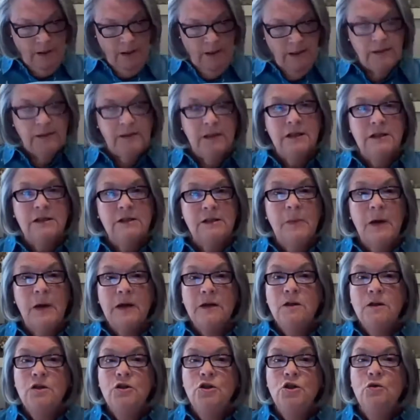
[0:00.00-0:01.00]
It's
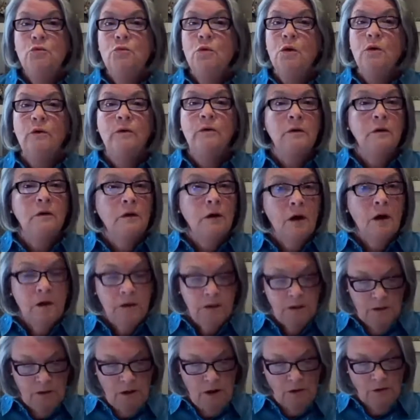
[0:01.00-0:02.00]
expected you will
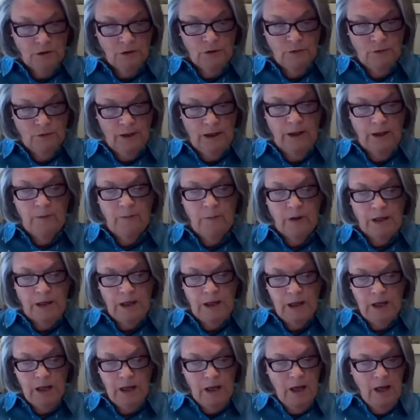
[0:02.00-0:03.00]
not talk to
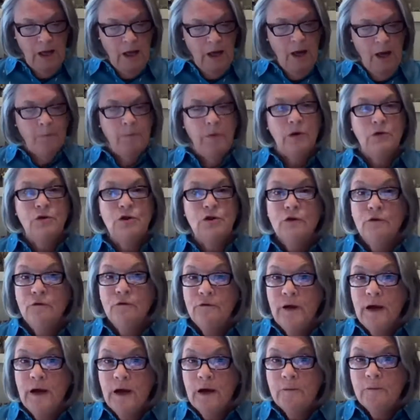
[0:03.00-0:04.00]
anybody about your
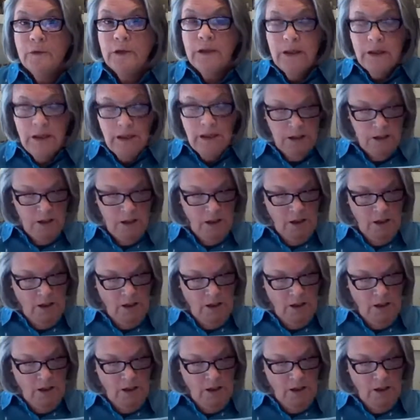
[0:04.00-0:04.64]
family,